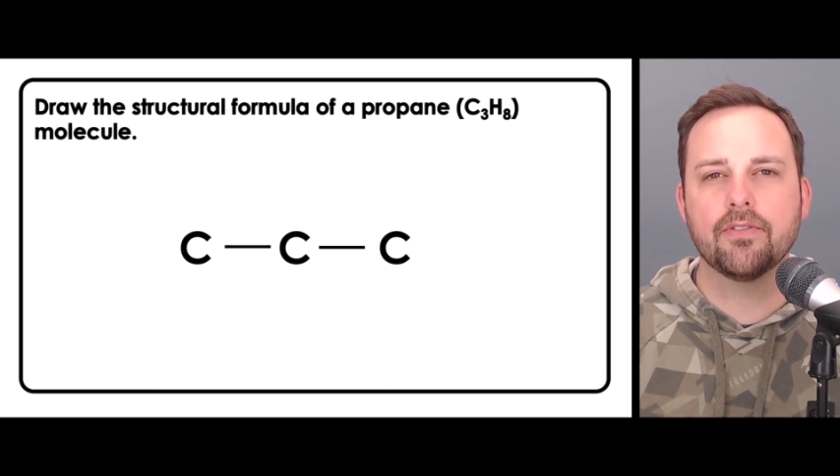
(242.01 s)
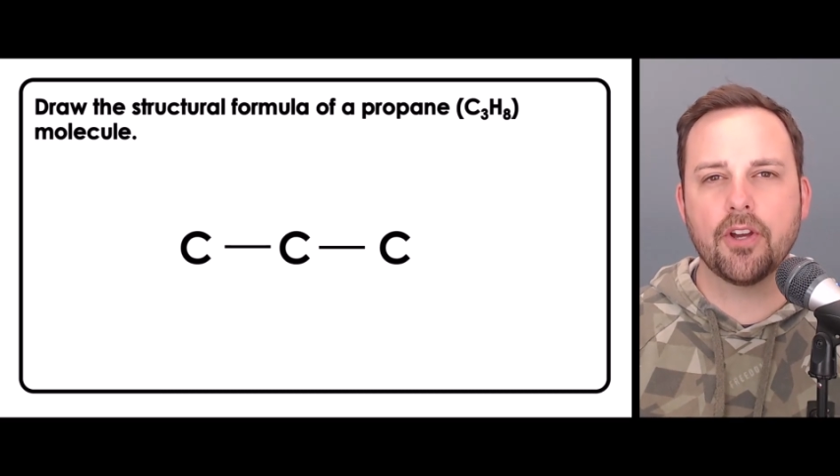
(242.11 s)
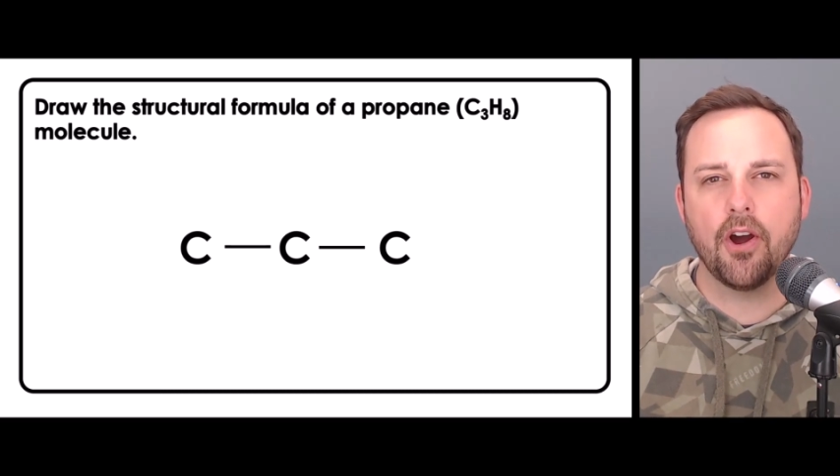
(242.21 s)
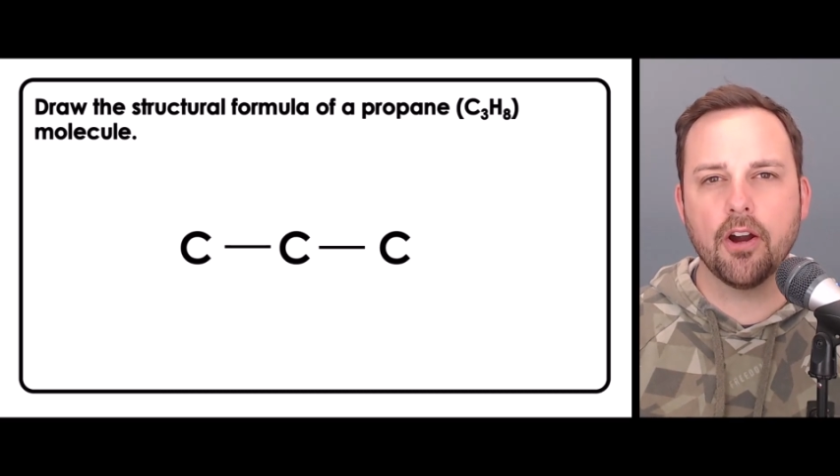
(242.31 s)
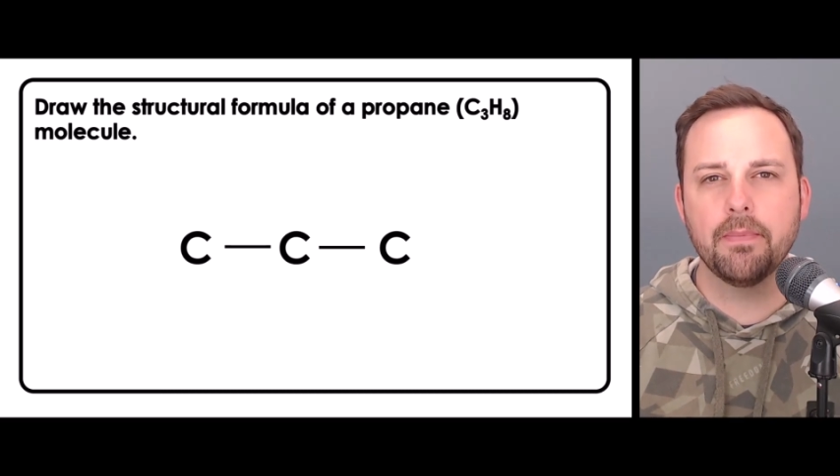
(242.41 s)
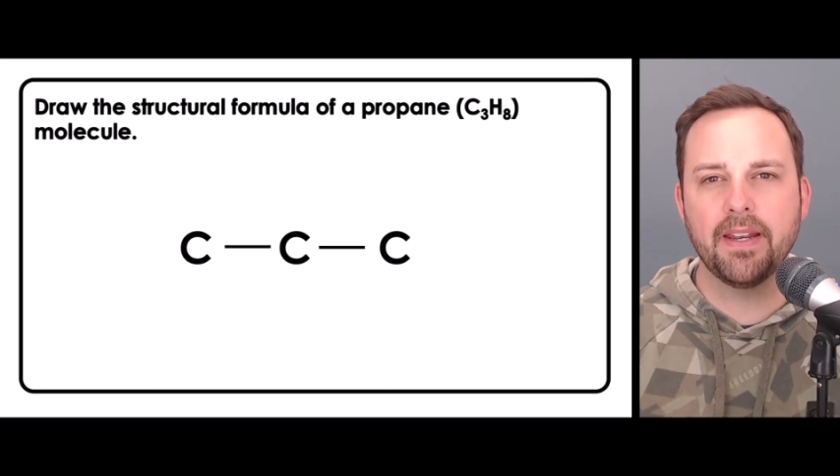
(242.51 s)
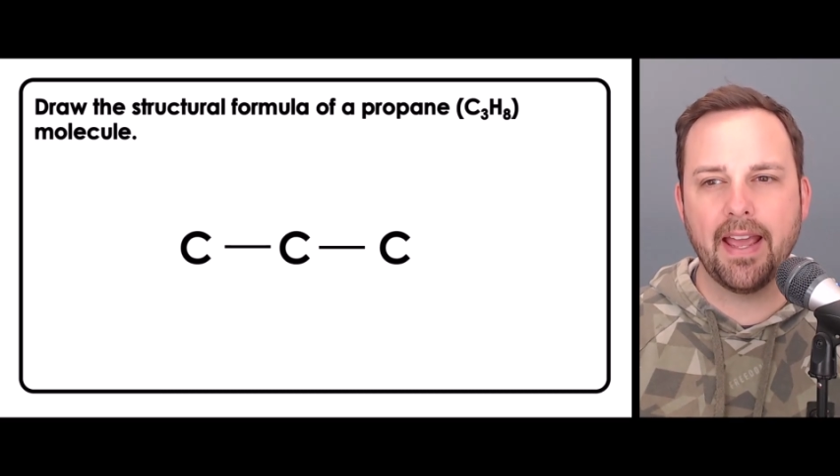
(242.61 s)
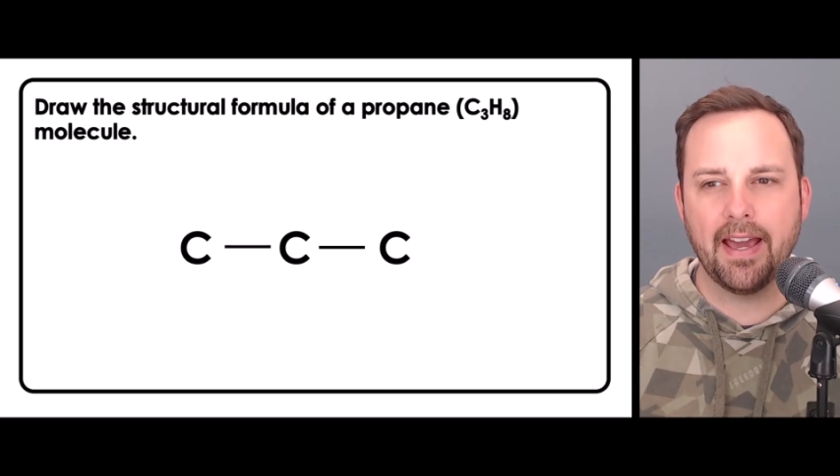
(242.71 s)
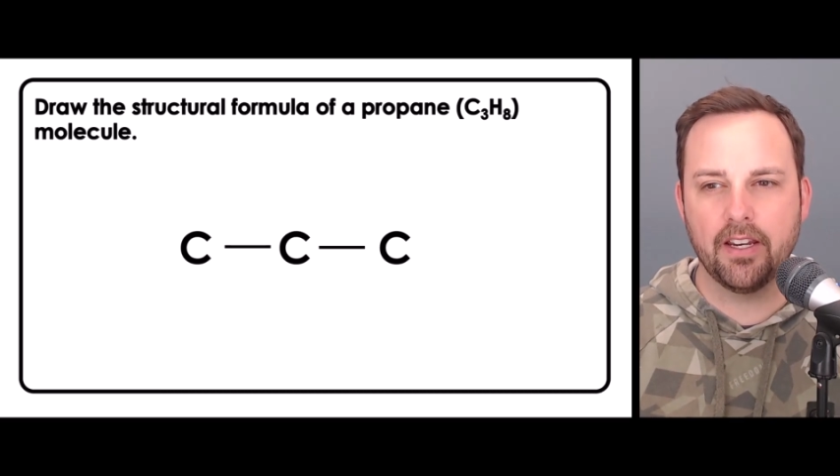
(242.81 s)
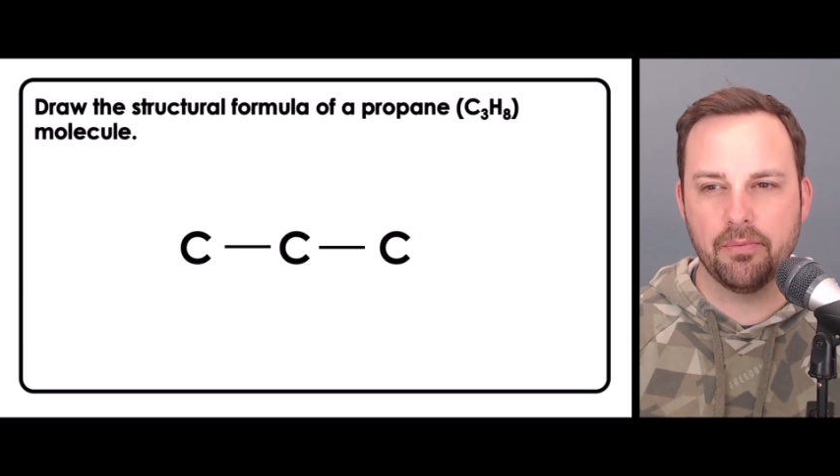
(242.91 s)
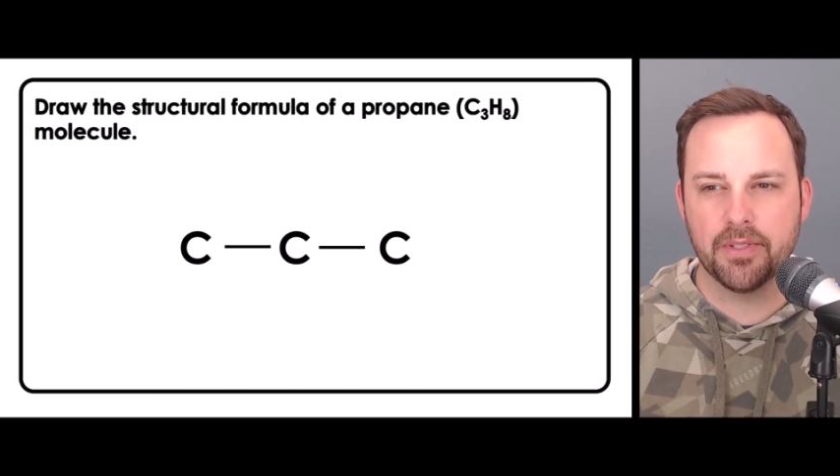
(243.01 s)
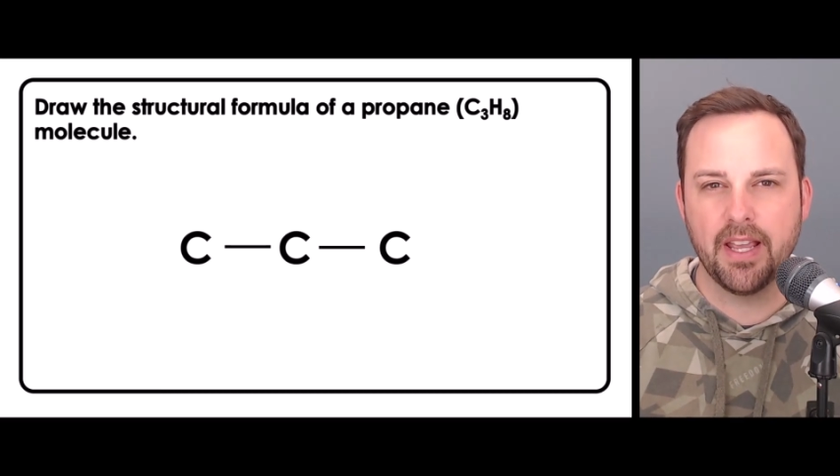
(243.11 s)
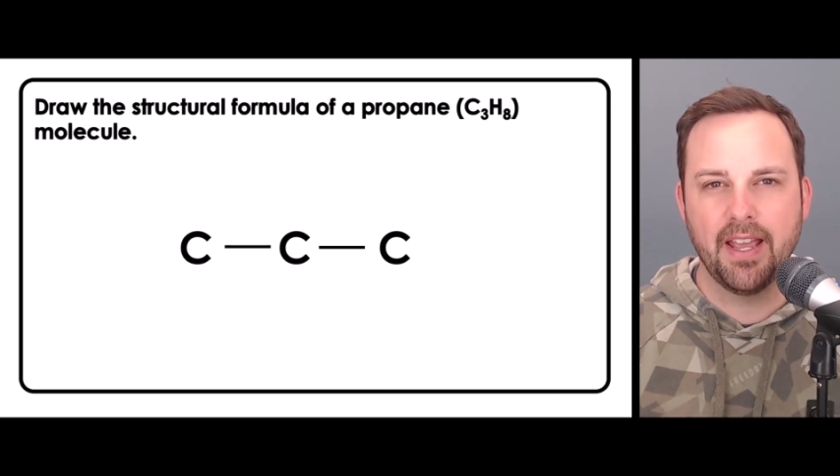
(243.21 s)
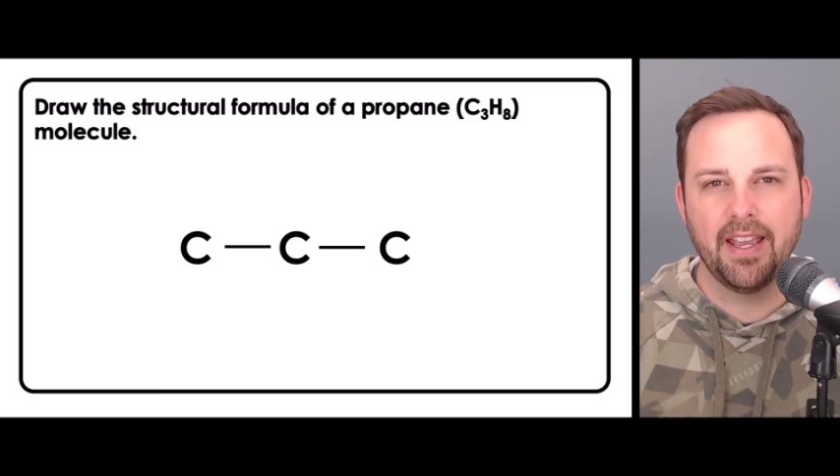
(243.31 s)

of carbon atoms